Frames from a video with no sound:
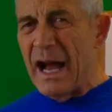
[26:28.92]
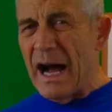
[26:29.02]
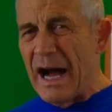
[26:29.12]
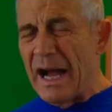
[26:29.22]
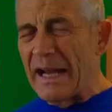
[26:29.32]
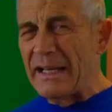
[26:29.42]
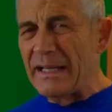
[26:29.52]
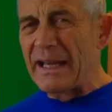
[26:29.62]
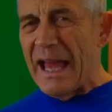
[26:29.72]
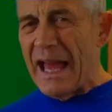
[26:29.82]
I
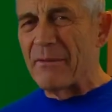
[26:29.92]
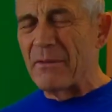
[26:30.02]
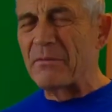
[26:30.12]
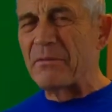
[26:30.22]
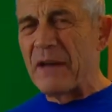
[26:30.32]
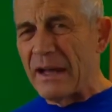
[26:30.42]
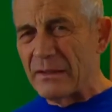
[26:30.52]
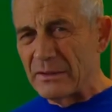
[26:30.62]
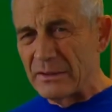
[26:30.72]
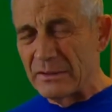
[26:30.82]
need to have the
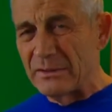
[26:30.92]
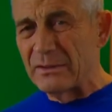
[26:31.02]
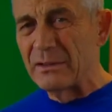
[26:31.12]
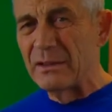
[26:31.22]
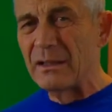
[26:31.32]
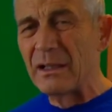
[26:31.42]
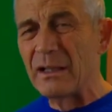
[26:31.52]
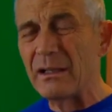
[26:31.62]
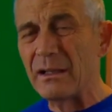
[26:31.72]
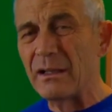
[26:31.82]
factors
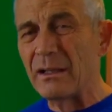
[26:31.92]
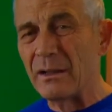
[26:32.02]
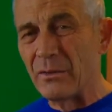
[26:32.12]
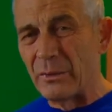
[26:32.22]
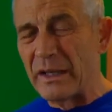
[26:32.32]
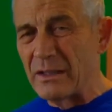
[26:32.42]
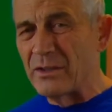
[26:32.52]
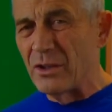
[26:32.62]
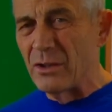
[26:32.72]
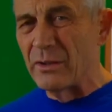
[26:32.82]
3 and
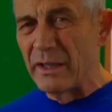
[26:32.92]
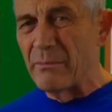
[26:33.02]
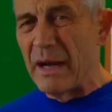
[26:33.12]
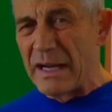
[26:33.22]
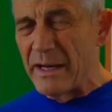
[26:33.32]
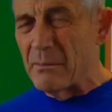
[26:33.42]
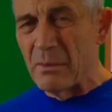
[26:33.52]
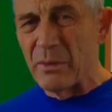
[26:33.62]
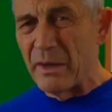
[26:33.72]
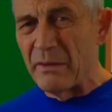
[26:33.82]
2 in my
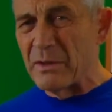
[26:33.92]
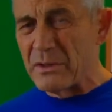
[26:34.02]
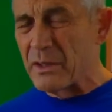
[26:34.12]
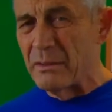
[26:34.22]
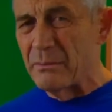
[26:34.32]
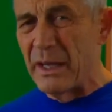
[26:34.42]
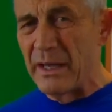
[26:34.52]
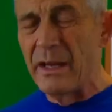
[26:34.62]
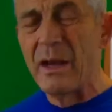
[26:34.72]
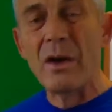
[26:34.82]
number, whatever it's going to
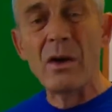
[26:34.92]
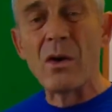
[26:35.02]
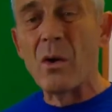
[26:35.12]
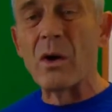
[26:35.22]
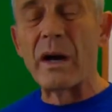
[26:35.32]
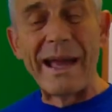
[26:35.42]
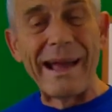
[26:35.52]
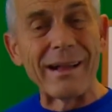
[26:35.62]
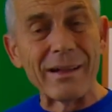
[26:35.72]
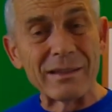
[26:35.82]
be, or
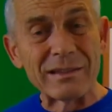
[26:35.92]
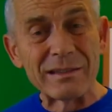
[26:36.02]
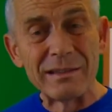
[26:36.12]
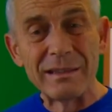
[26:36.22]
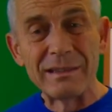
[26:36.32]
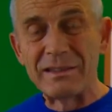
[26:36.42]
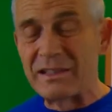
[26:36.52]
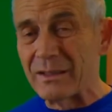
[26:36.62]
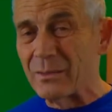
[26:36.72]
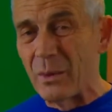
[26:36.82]
else
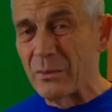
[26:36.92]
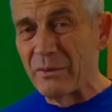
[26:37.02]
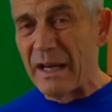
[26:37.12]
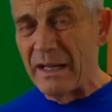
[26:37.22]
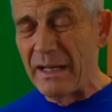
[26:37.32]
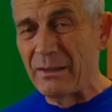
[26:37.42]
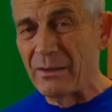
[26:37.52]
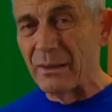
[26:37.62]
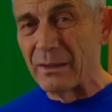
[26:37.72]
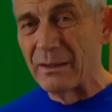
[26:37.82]
6 won't divide
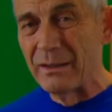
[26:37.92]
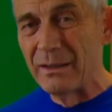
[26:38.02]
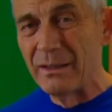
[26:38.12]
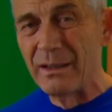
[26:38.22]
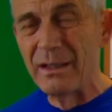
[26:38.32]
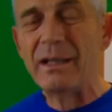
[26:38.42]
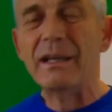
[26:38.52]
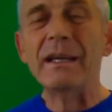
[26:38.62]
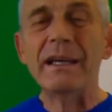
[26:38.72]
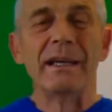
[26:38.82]
into it.
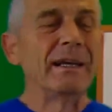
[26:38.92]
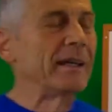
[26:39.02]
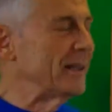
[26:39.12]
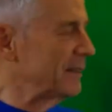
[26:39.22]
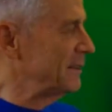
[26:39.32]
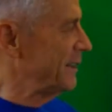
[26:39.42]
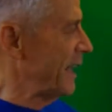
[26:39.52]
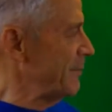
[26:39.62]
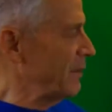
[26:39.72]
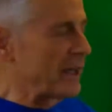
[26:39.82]

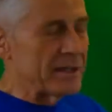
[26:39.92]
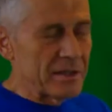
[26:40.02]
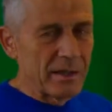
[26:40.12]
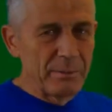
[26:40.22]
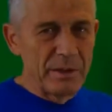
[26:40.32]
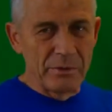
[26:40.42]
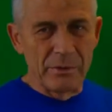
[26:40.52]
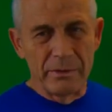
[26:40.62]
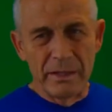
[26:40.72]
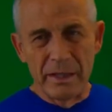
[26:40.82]
Same thing is going to be
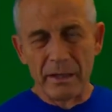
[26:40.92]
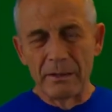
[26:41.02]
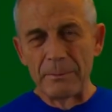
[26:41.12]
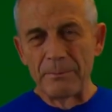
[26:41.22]
true here.